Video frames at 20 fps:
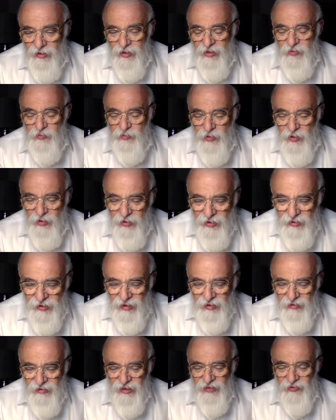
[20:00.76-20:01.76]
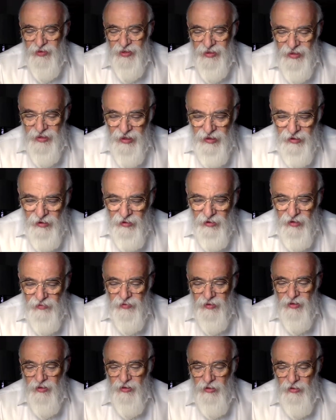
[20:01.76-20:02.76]
It's broken down. Every detail
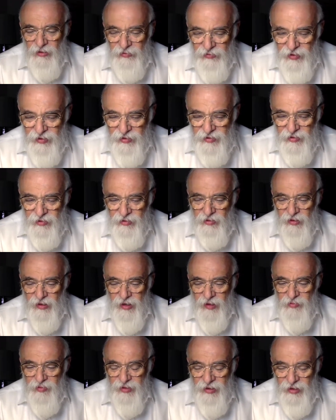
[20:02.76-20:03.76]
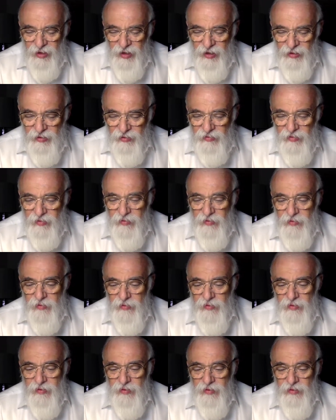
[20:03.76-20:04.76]
of it, it all fits. It all comes together.
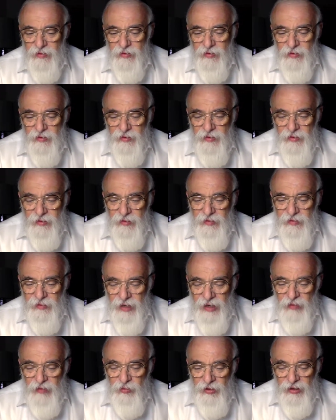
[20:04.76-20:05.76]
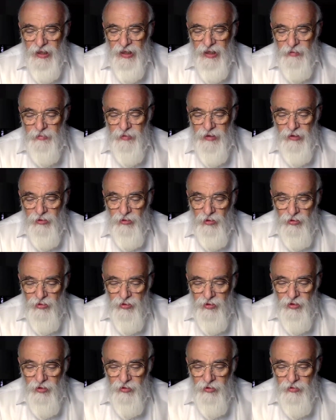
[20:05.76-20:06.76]
Lambit
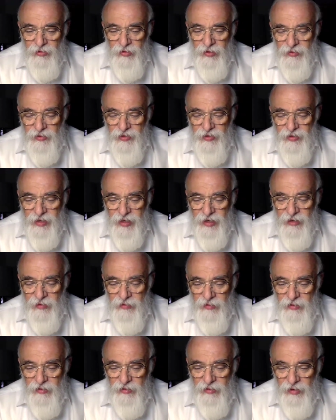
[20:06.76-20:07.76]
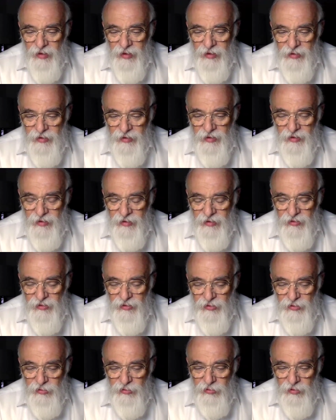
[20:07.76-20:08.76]
alabitosa, to understand the idea
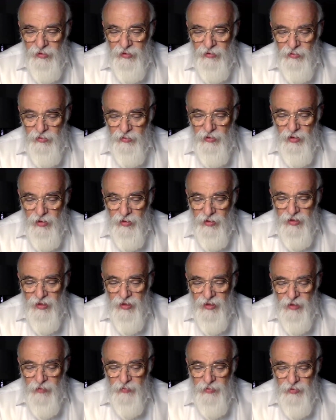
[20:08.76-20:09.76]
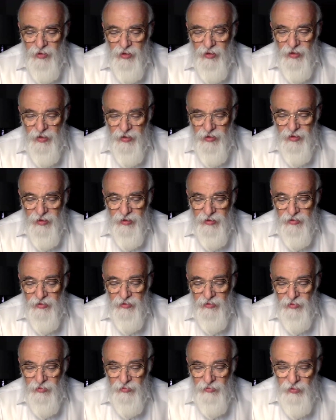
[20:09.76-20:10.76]
truly, ulahoses apsoilis, and
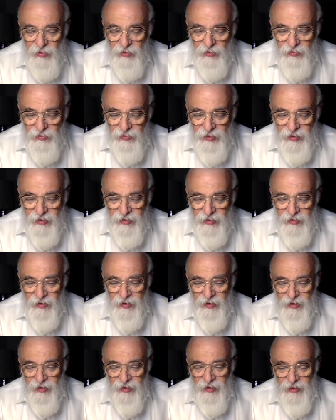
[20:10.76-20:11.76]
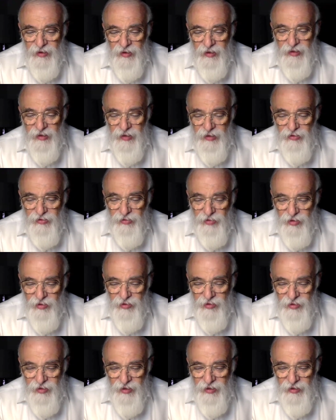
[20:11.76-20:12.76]
to remove any any
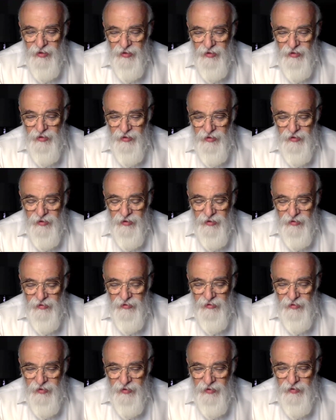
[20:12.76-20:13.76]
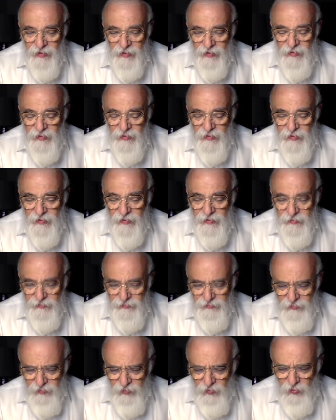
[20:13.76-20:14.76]
dross, any any uh,
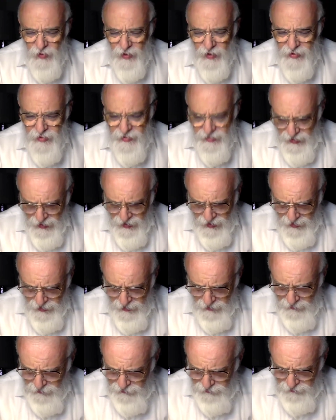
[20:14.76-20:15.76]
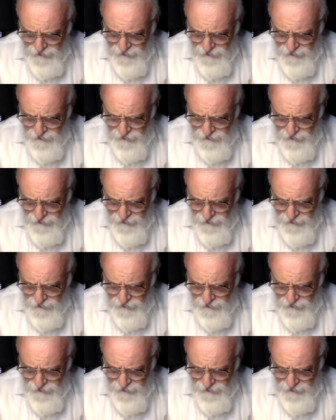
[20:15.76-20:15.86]
waste any